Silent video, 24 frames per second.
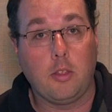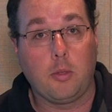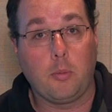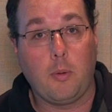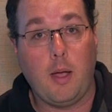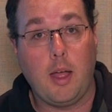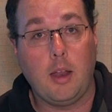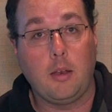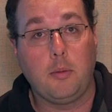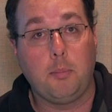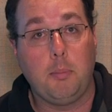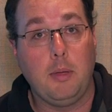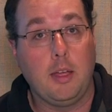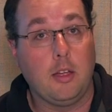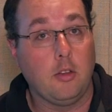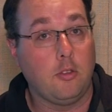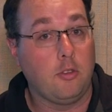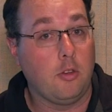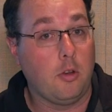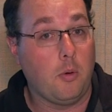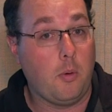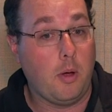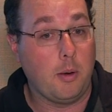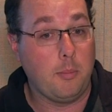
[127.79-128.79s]
the red because
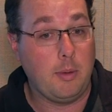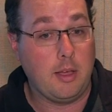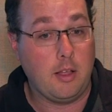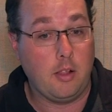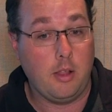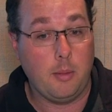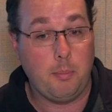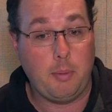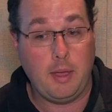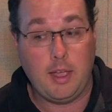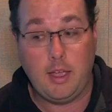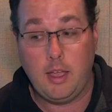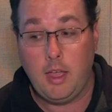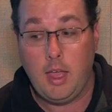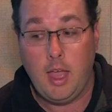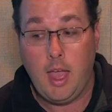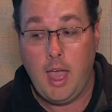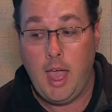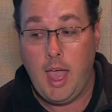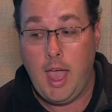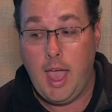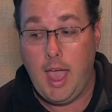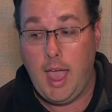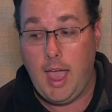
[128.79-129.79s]
you don't want to be clipping,
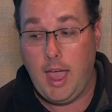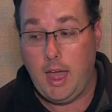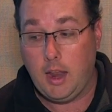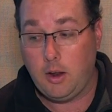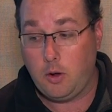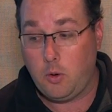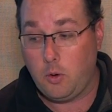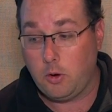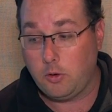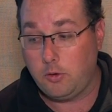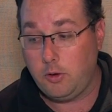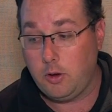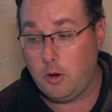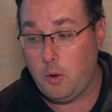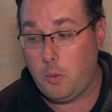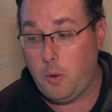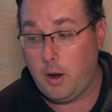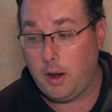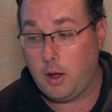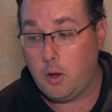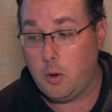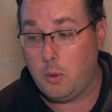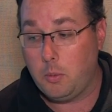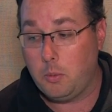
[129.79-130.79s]
and of course you don't
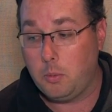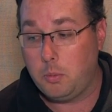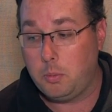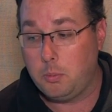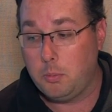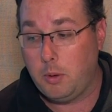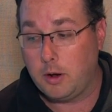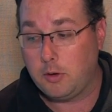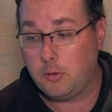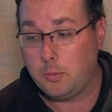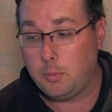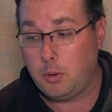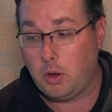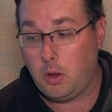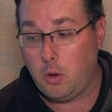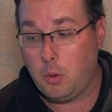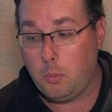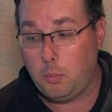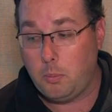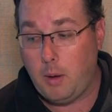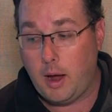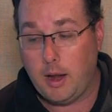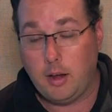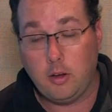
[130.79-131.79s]
want to go much
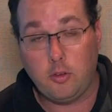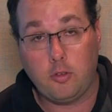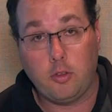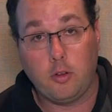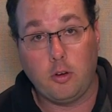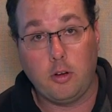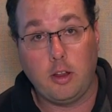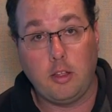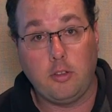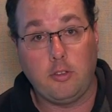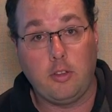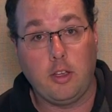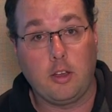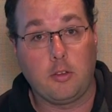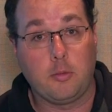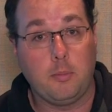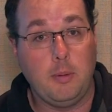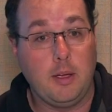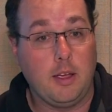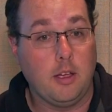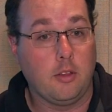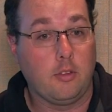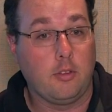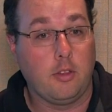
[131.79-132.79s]
below -36
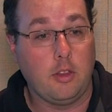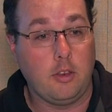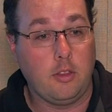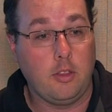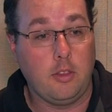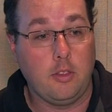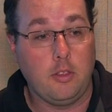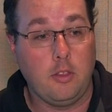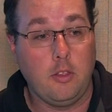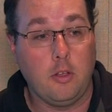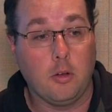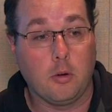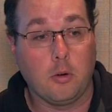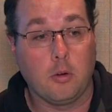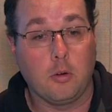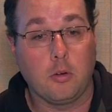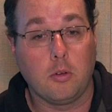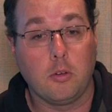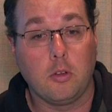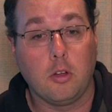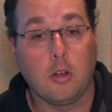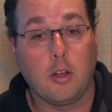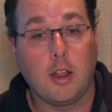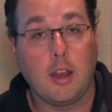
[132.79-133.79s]
because then you're
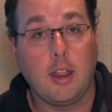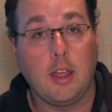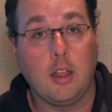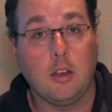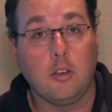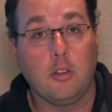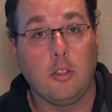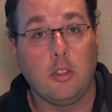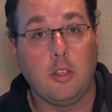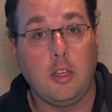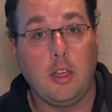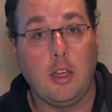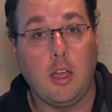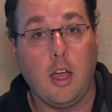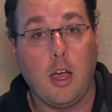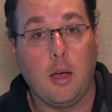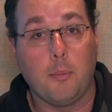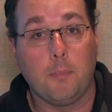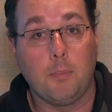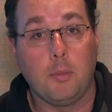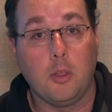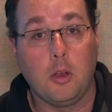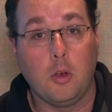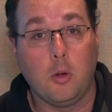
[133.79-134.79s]
getting into the
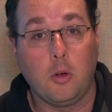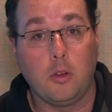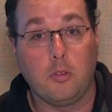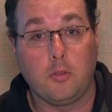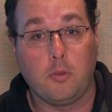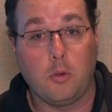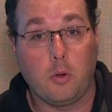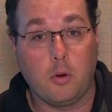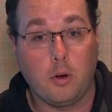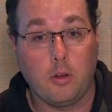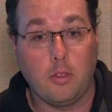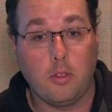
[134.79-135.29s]
noise floor